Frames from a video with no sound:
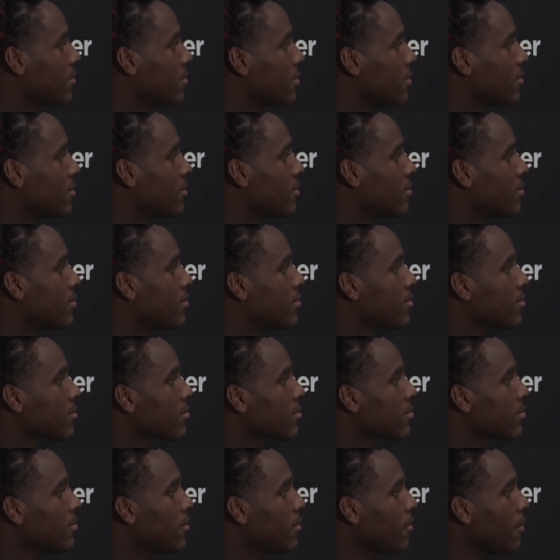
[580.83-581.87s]
You called this
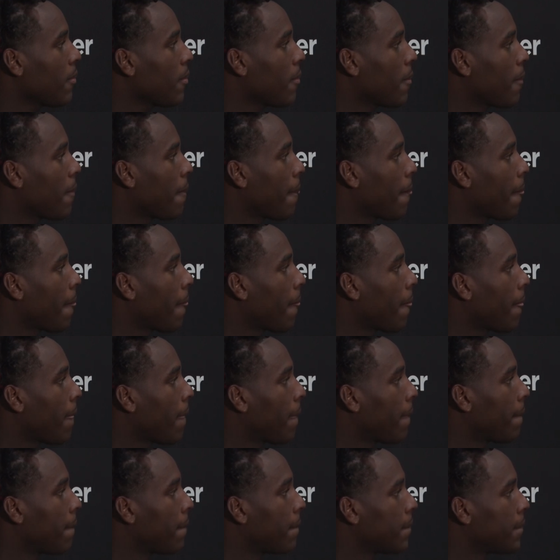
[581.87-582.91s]
defense one of the best
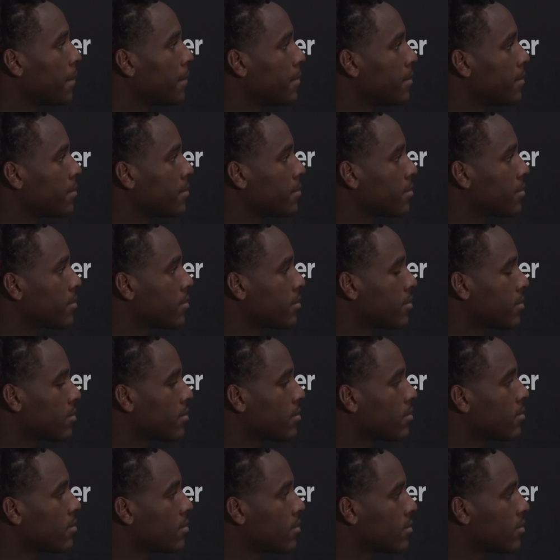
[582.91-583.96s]
that you've gotten the
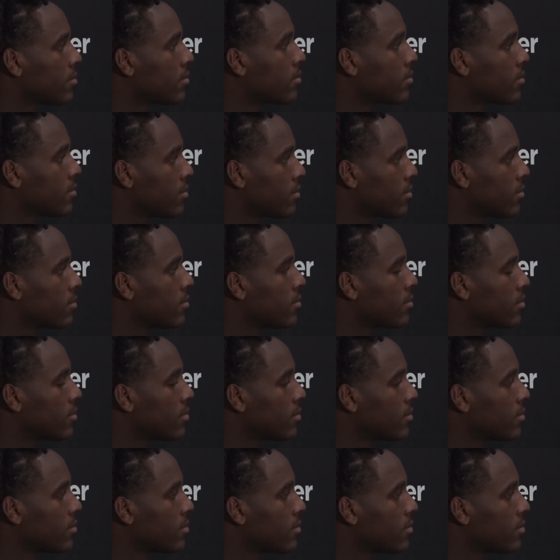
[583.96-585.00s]
opportunity to go up against in the
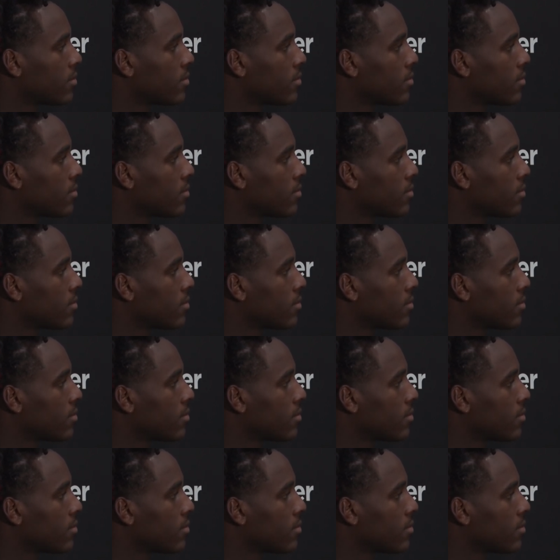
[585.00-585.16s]
league.